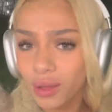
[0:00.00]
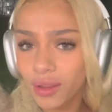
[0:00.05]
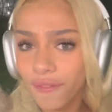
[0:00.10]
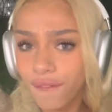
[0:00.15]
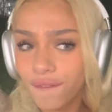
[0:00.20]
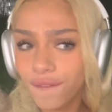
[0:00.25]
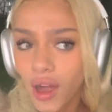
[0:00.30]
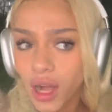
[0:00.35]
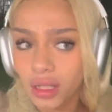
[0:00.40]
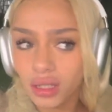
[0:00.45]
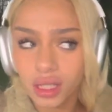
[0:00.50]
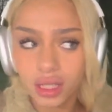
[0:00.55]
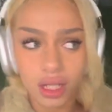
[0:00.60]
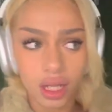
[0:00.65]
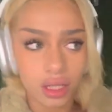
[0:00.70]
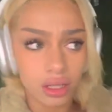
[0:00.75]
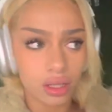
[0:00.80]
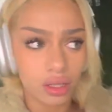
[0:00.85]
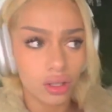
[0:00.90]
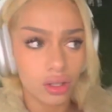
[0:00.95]
the fuck does
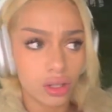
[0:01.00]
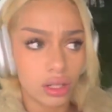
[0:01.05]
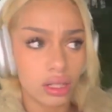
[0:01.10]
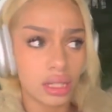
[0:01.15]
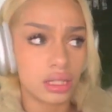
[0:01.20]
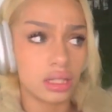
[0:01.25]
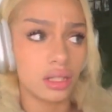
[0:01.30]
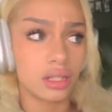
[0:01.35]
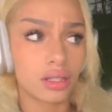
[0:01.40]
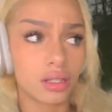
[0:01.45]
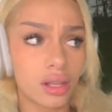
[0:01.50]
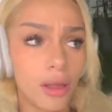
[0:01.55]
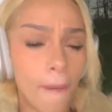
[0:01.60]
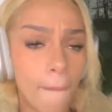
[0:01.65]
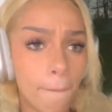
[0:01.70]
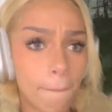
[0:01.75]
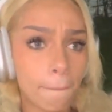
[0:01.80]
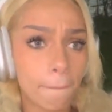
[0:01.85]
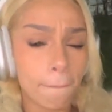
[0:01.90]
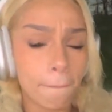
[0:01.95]
London look like this?
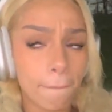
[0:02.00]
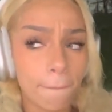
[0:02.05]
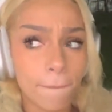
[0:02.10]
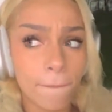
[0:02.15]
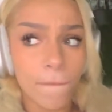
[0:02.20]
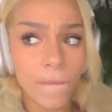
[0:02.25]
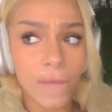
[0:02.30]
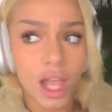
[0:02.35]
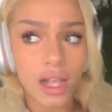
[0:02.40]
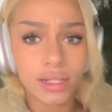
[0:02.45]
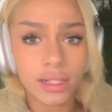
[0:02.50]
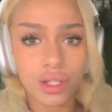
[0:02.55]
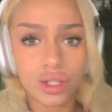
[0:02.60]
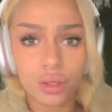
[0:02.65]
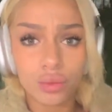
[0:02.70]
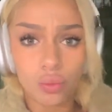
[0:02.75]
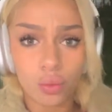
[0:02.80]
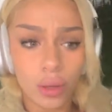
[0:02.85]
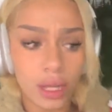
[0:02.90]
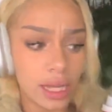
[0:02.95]
It's
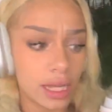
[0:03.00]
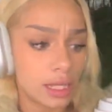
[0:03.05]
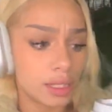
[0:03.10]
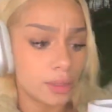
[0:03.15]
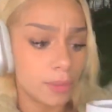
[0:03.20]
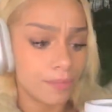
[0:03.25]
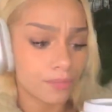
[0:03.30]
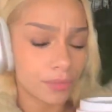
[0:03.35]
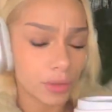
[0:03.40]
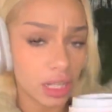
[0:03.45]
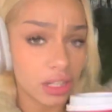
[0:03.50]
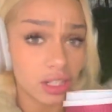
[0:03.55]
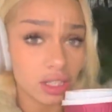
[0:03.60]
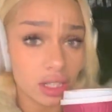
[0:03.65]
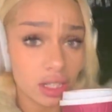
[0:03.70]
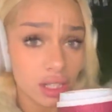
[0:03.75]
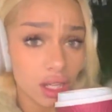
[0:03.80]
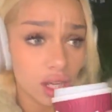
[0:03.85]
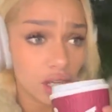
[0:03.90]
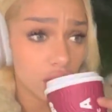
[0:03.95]
actually weird and
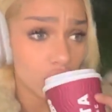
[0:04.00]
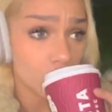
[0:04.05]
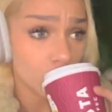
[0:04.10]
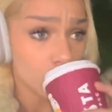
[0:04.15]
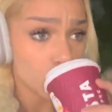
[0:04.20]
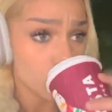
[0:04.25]
concerning.